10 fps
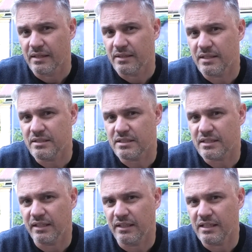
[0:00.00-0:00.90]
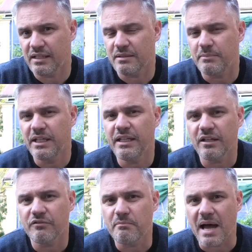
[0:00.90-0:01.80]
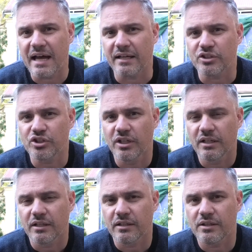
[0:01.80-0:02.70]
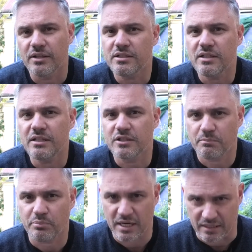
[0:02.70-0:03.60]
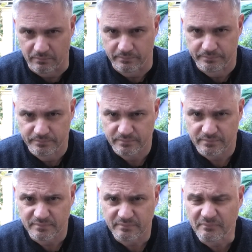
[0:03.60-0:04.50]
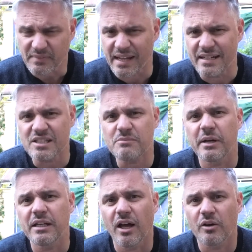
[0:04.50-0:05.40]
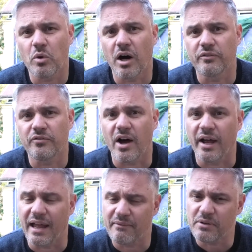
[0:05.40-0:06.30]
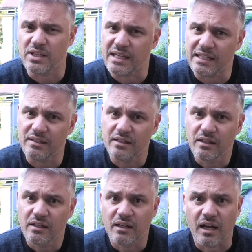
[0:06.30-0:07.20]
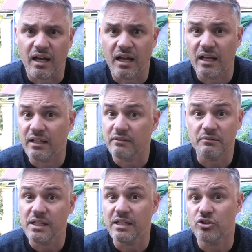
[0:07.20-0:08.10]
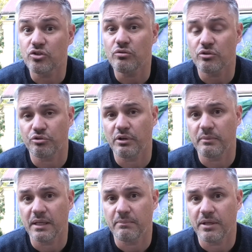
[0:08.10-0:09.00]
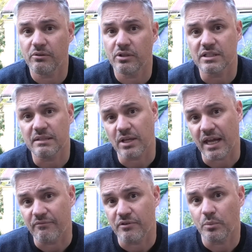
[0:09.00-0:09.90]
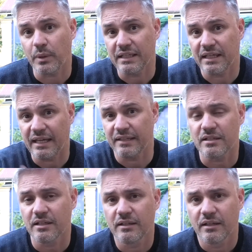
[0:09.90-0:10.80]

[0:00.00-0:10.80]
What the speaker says: Then suddenly in the beginning of March, this thing spread. And it spread like wildfire, and within a 2 or 3 week period, it seemed like every weekend,